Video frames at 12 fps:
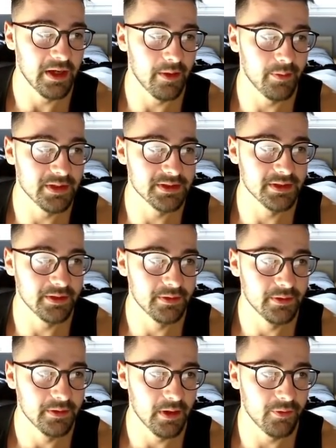I'm
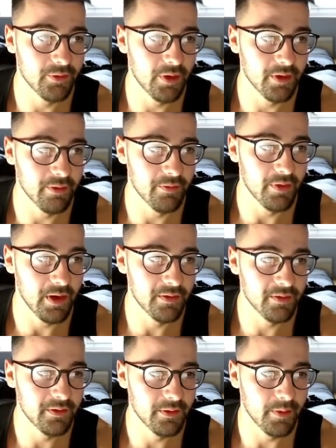trying to reverse,
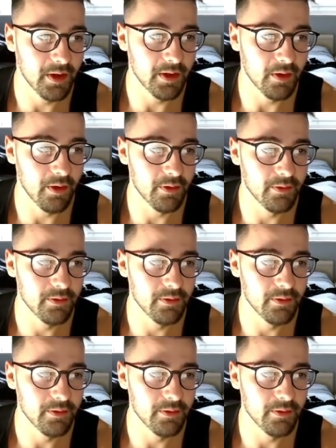but I can't.